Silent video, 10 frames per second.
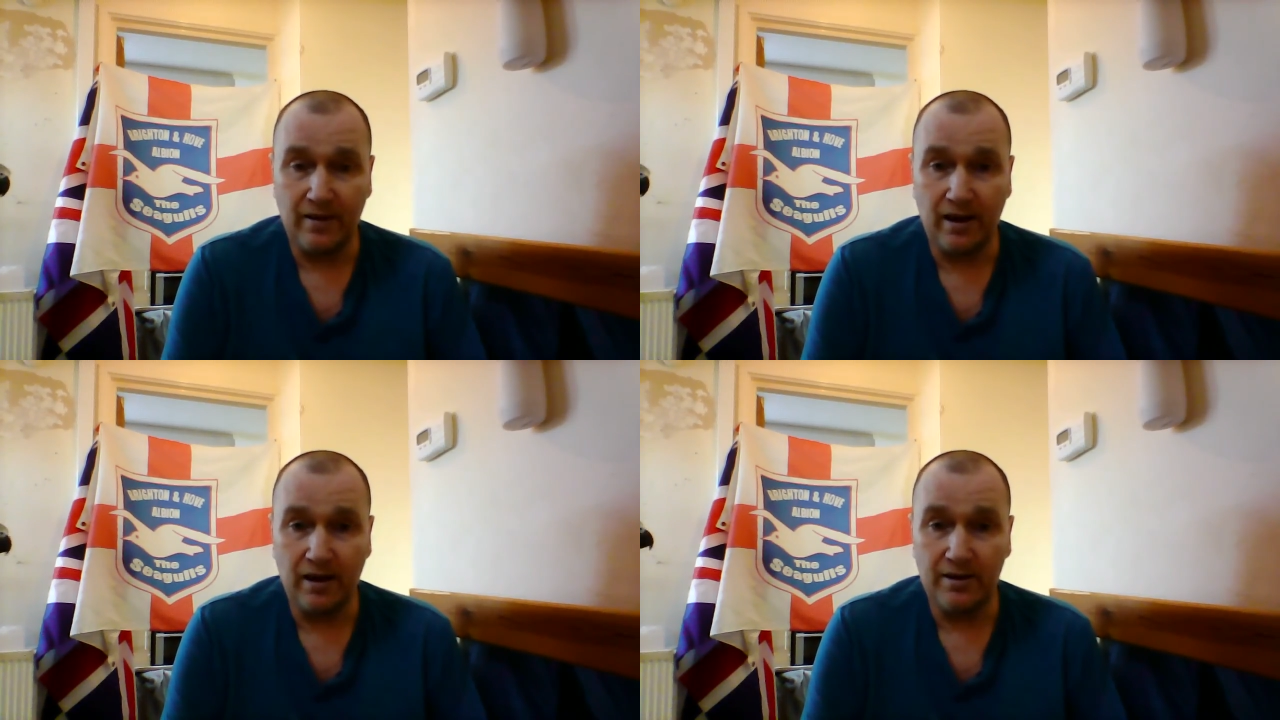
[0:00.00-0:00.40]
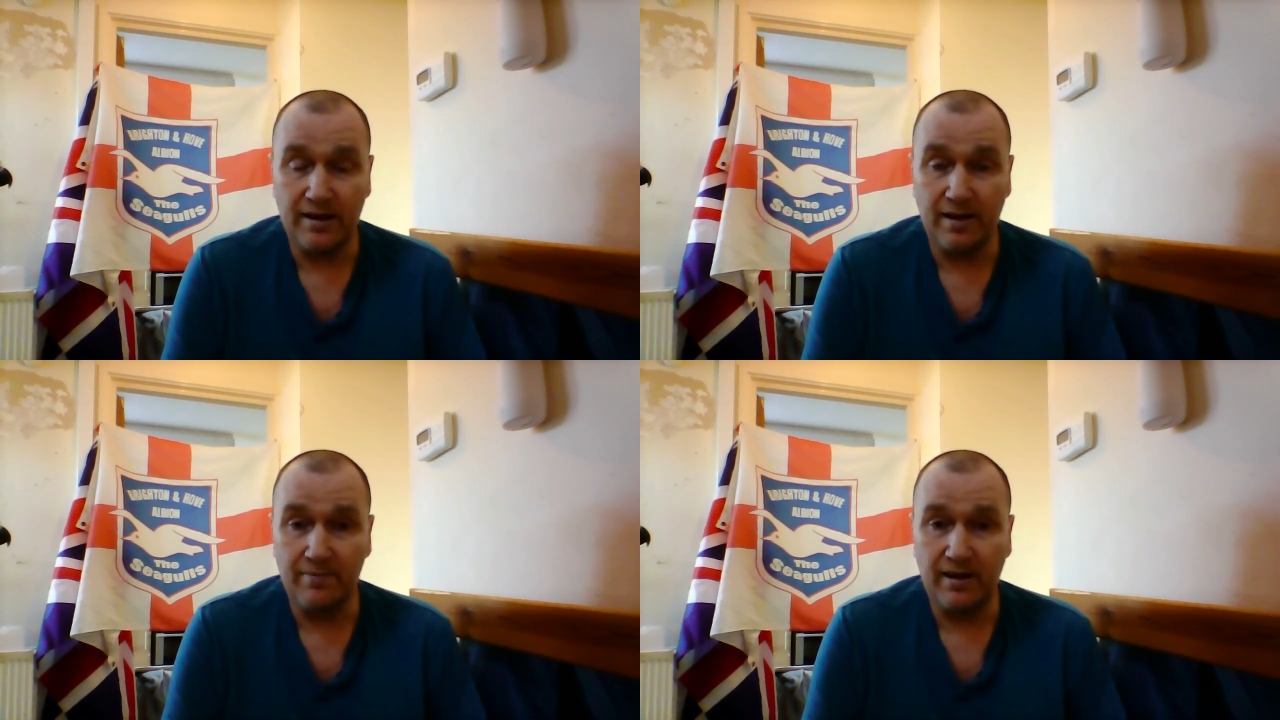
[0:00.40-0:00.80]
uh,
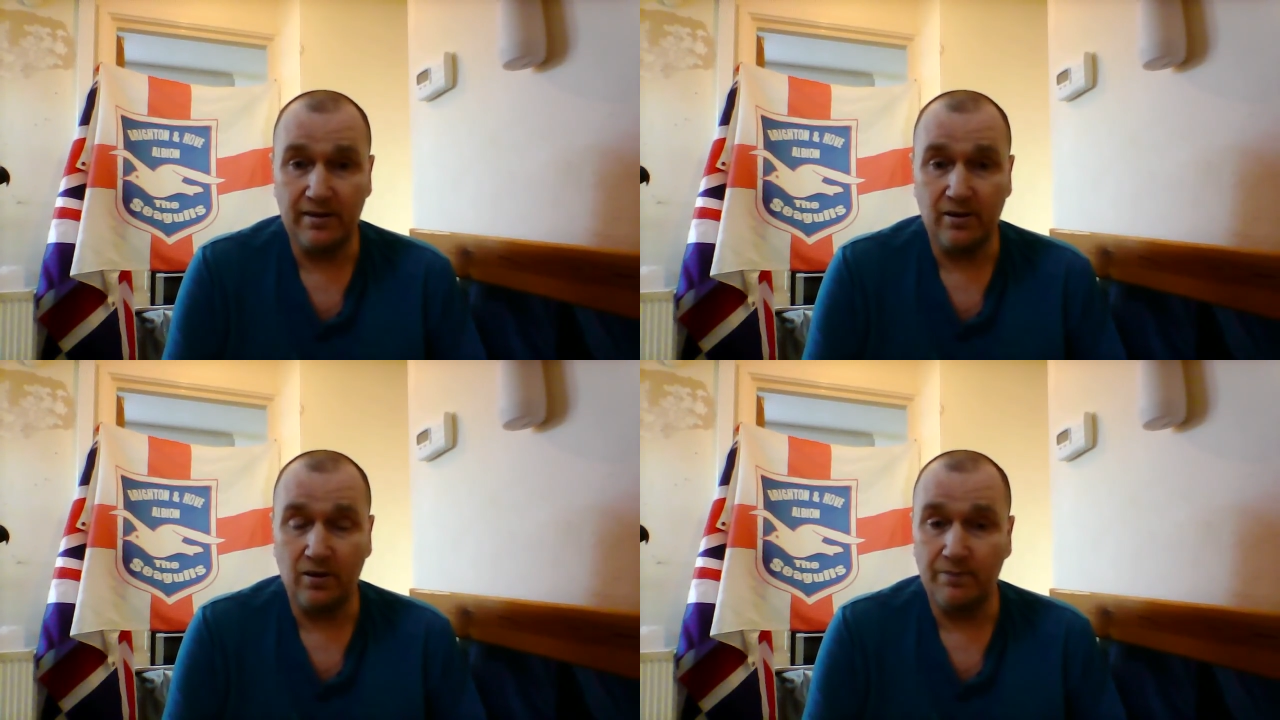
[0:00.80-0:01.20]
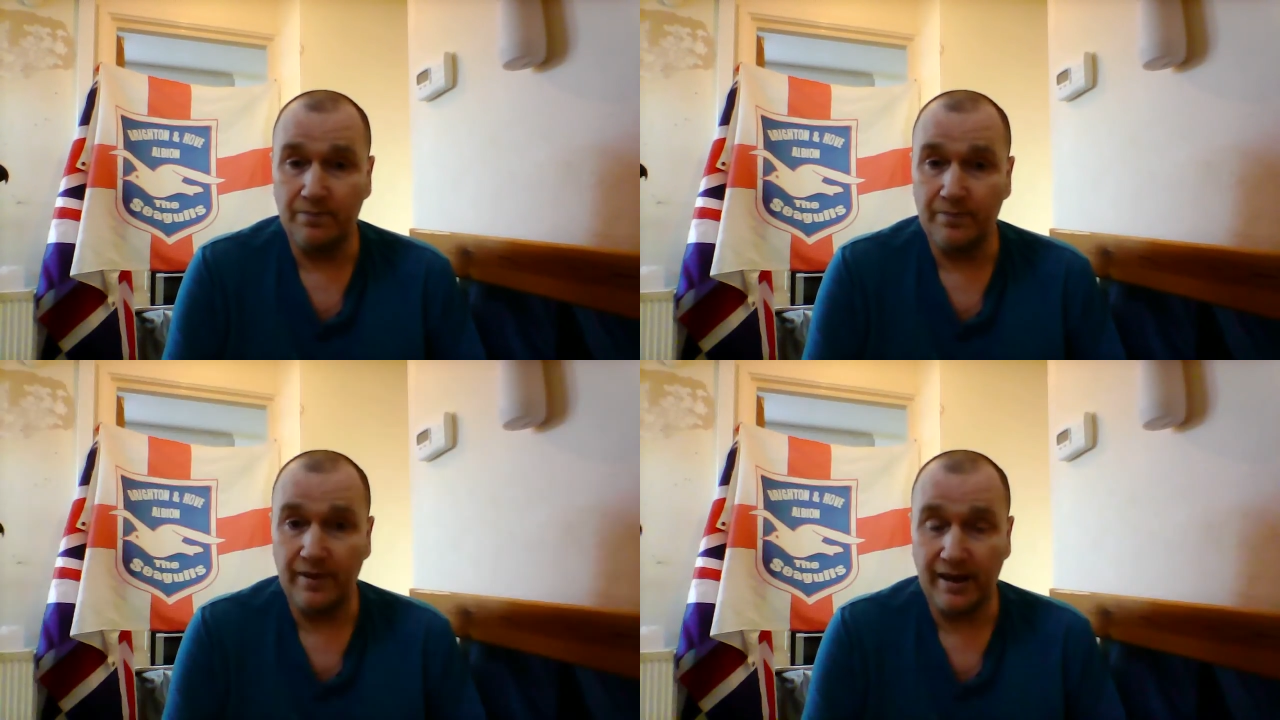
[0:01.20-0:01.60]
get me on
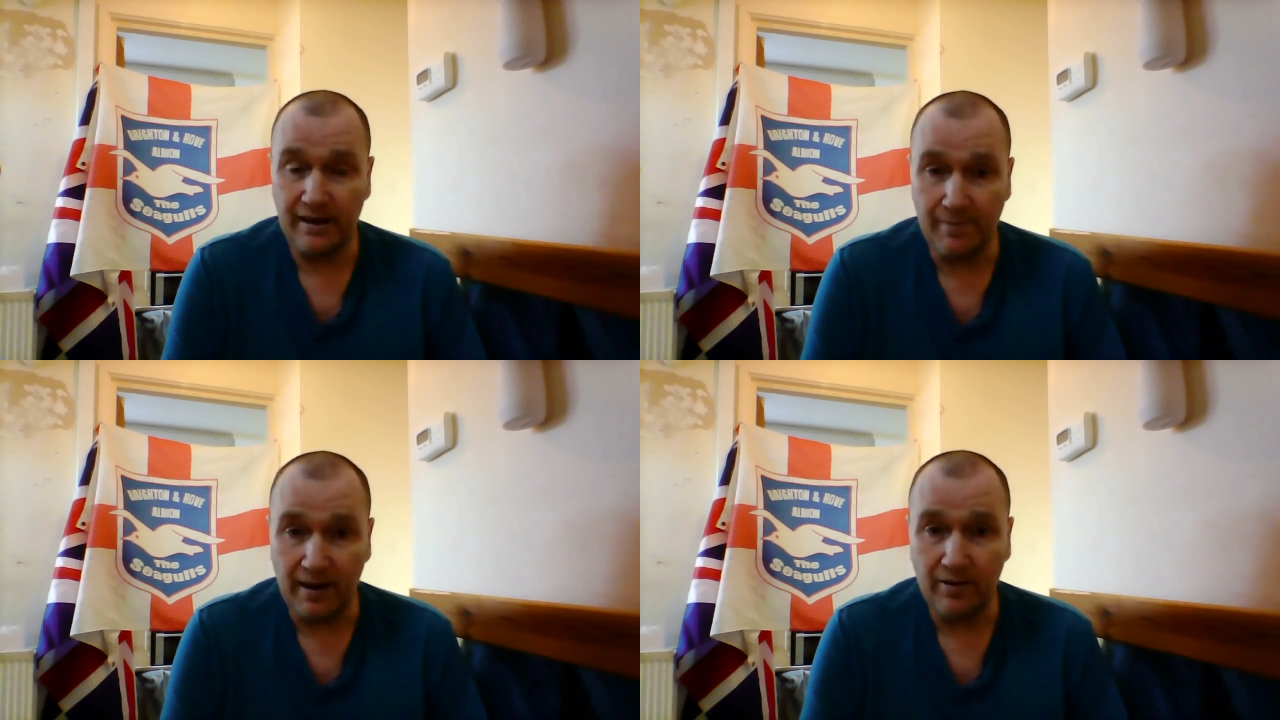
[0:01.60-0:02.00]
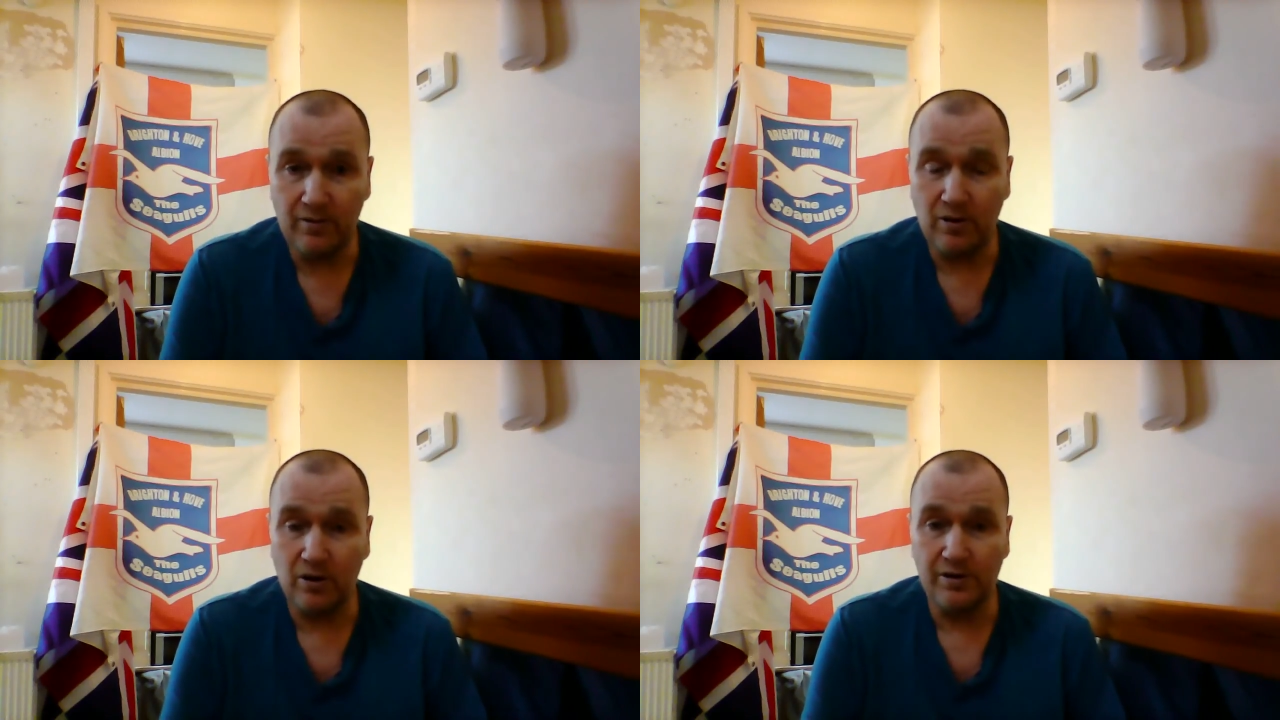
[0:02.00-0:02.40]
email
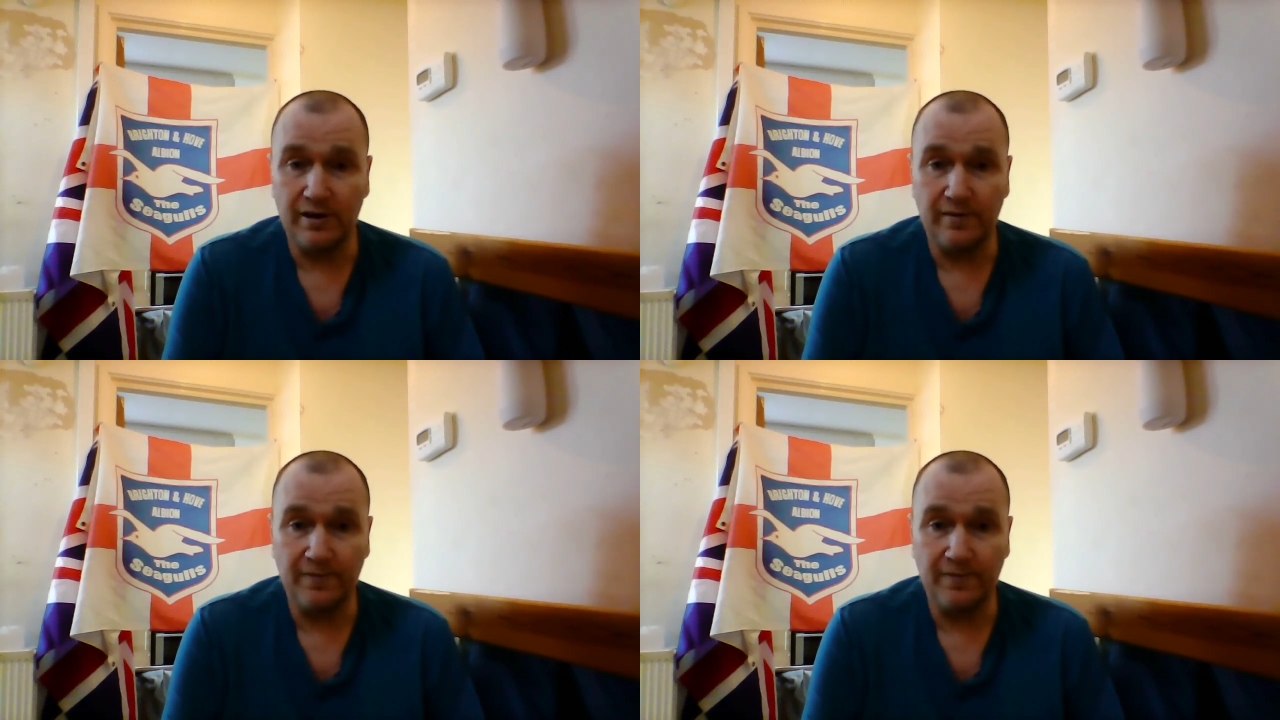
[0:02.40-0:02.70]
on